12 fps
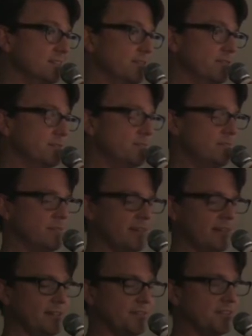so if
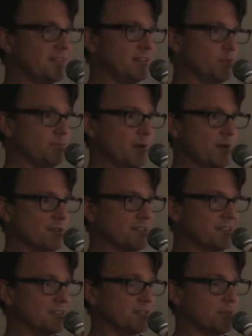the, if the seller
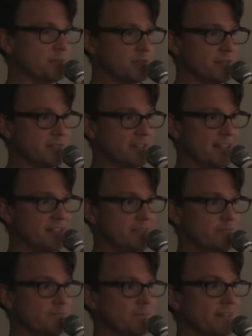posts a description of an
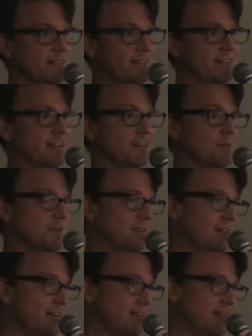item and the,
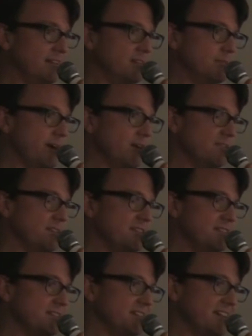uh, the buyer
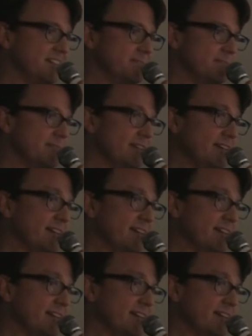receives the item,